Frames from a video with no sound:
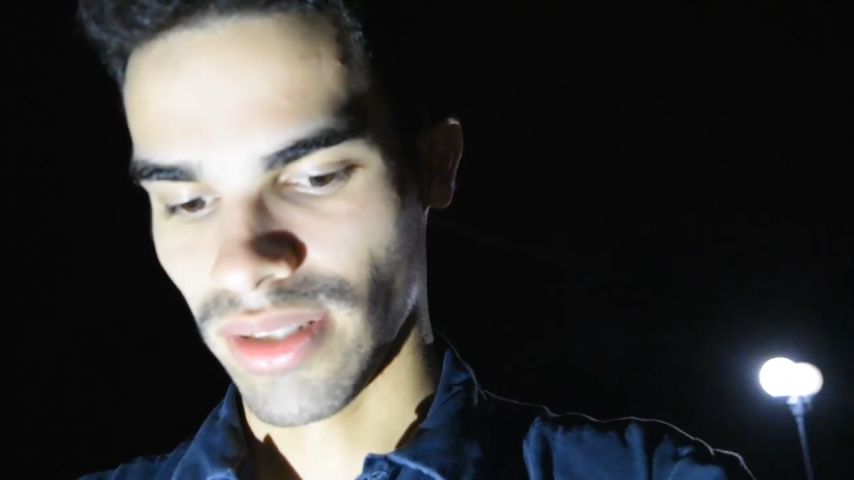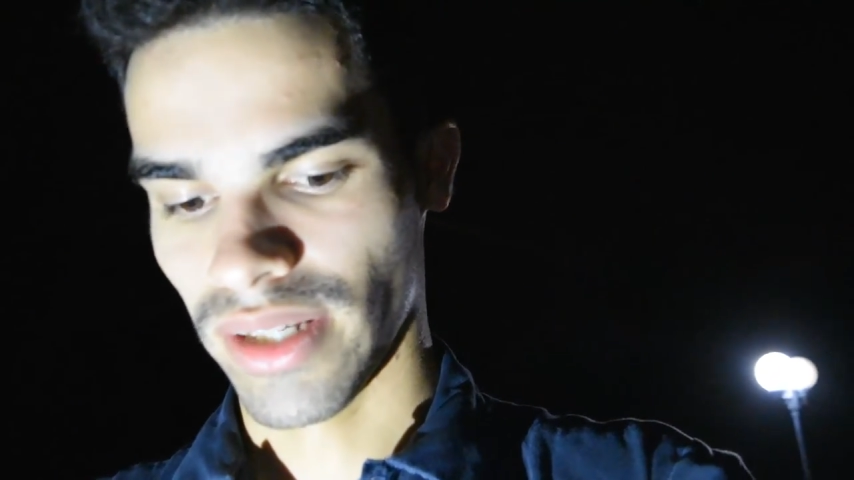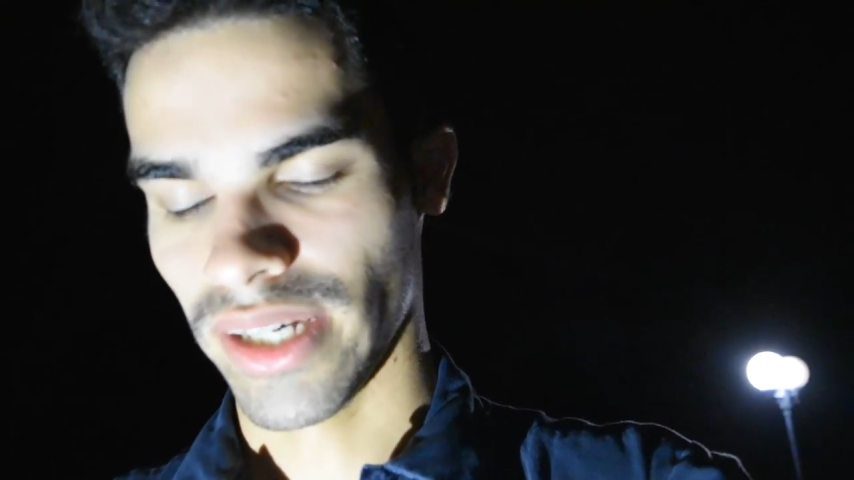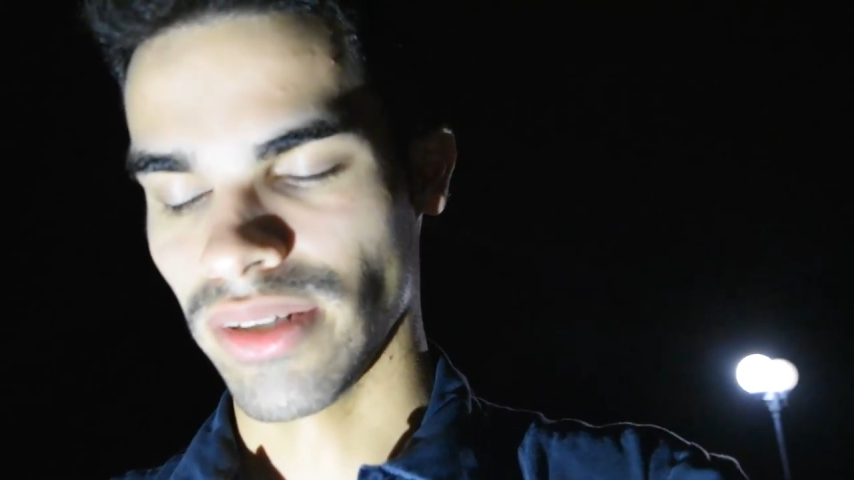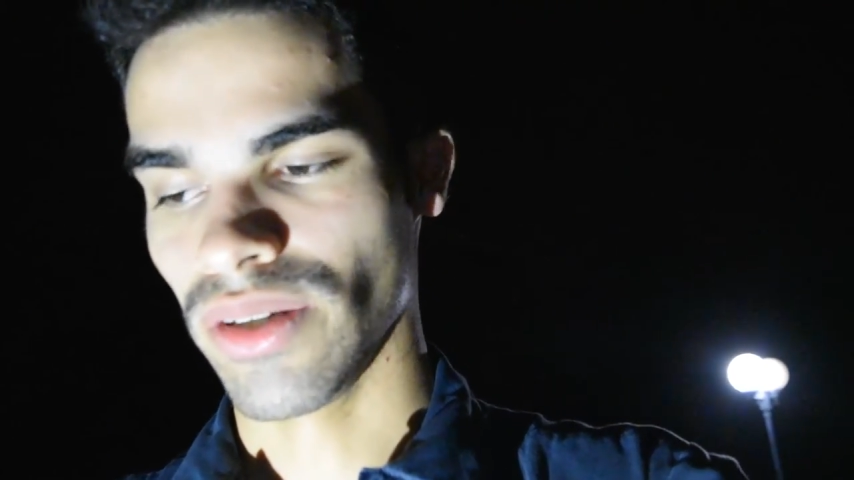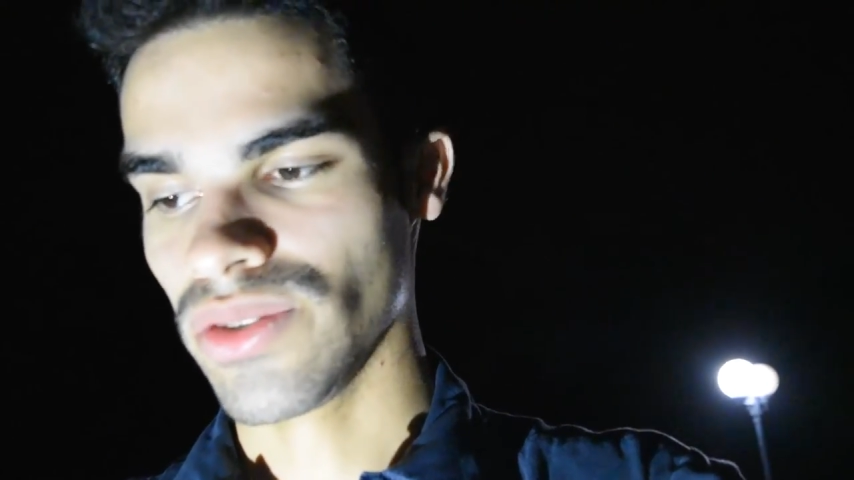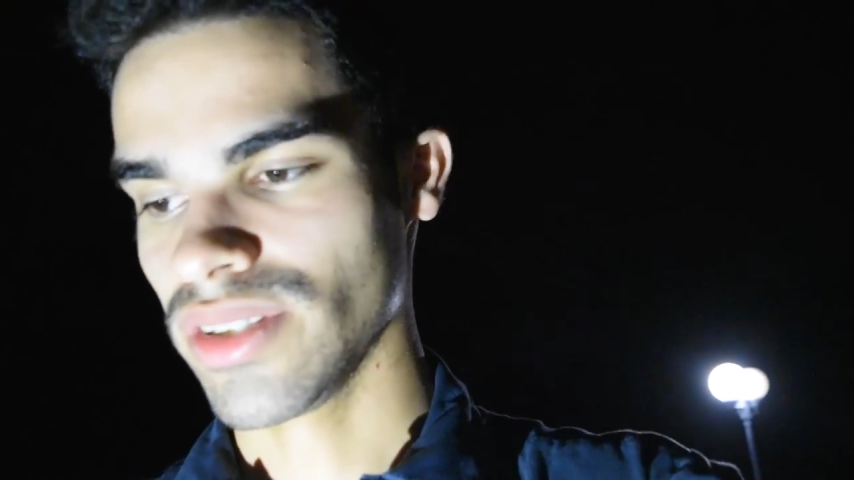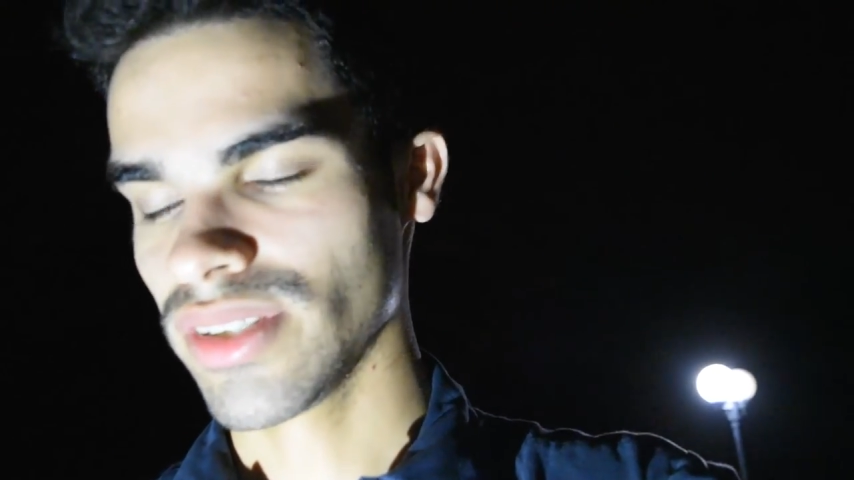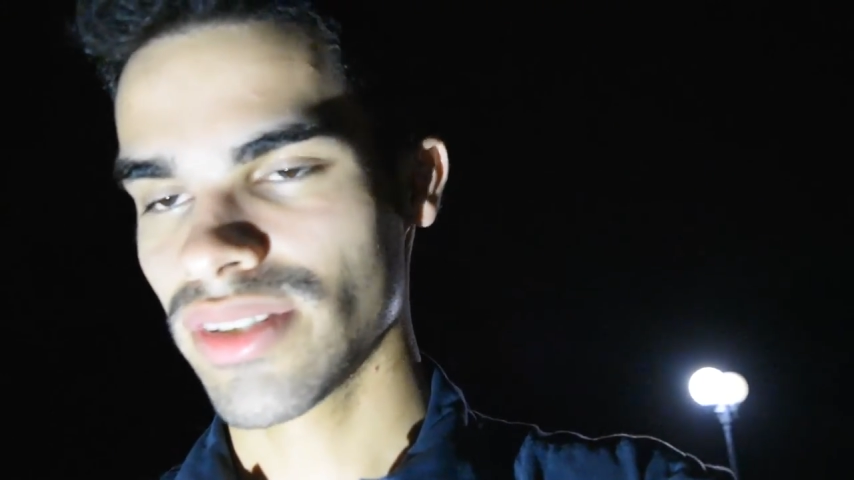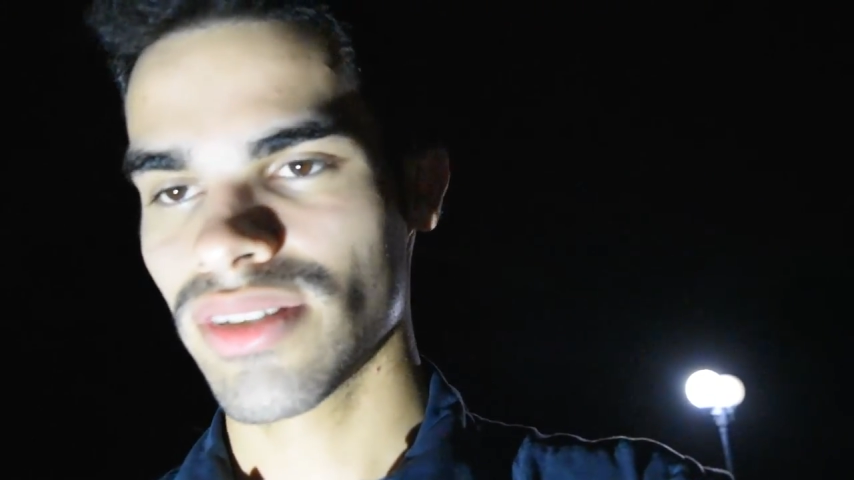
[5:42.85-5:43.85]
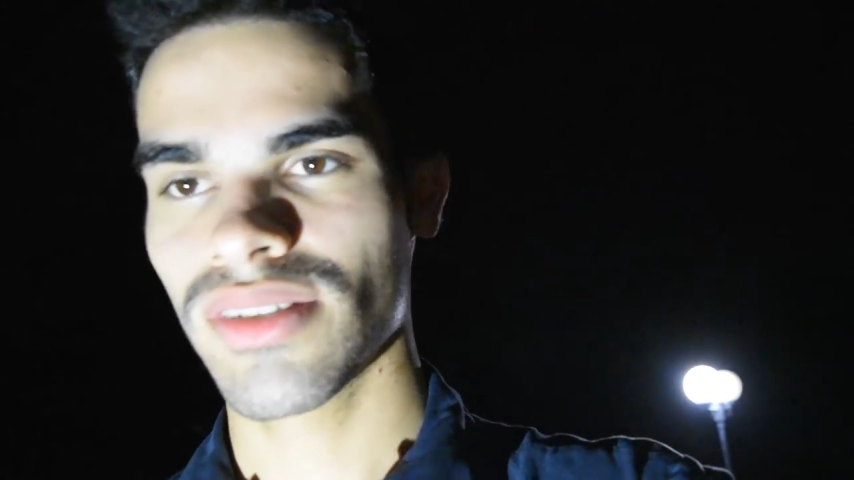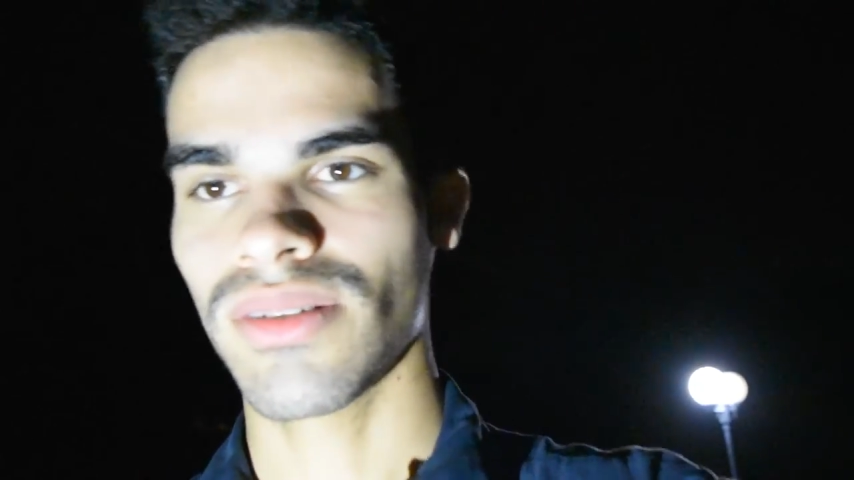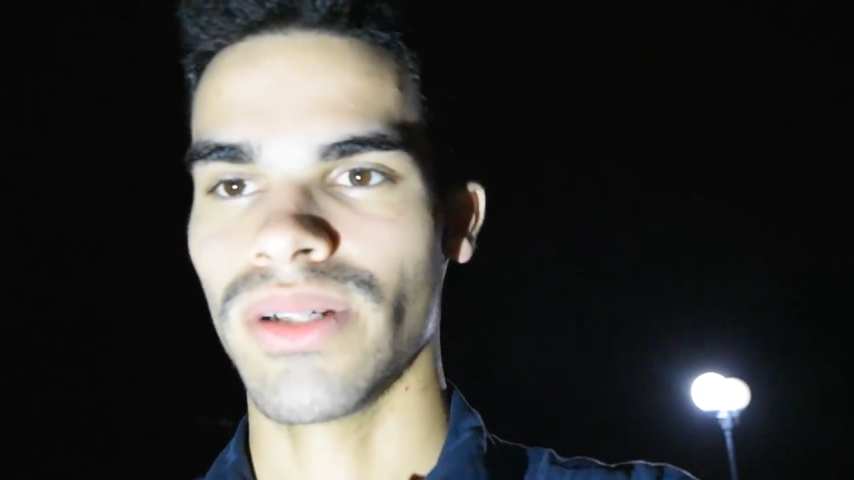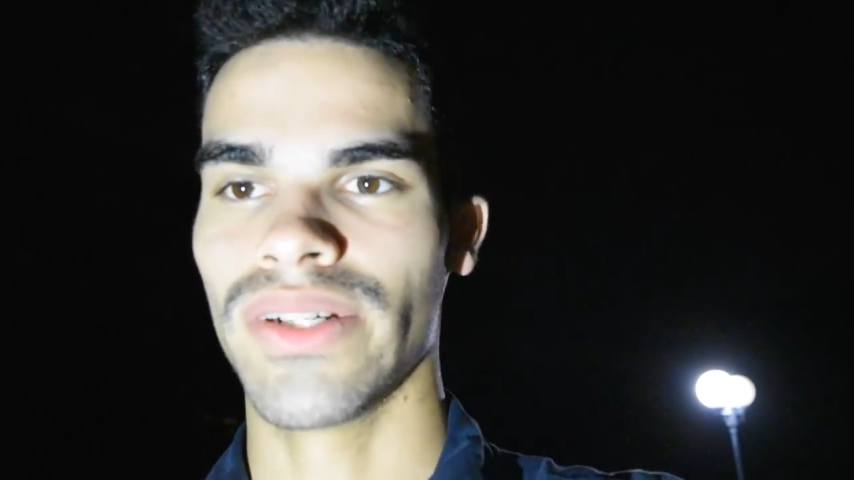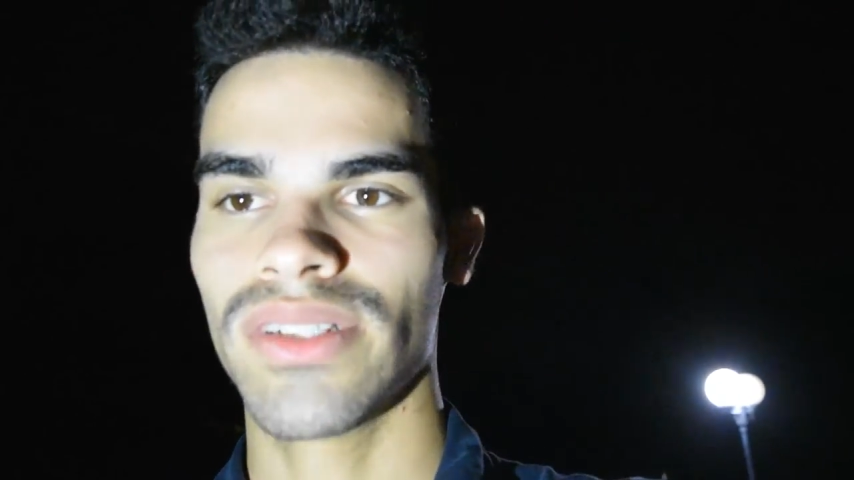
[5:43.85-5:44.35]
Diagnosis
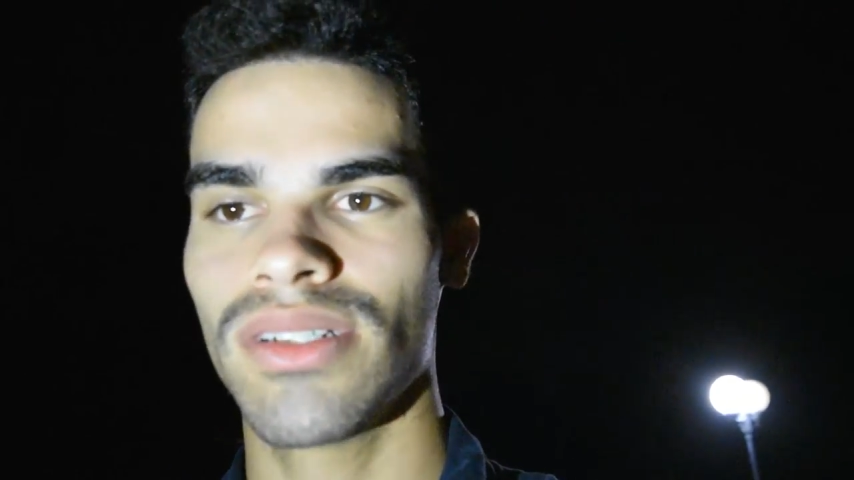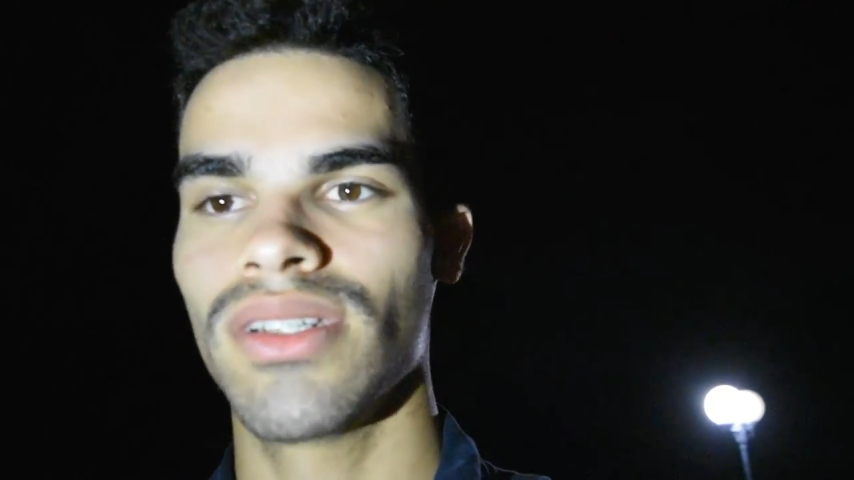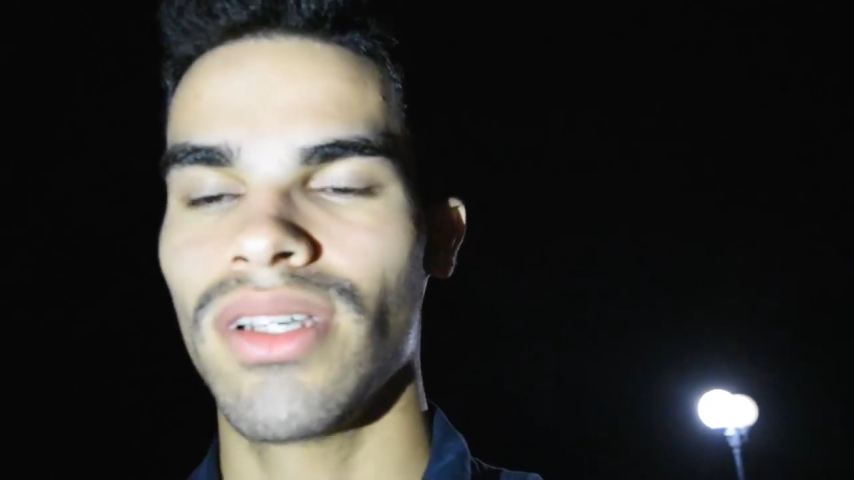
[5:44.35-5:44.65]
whatever.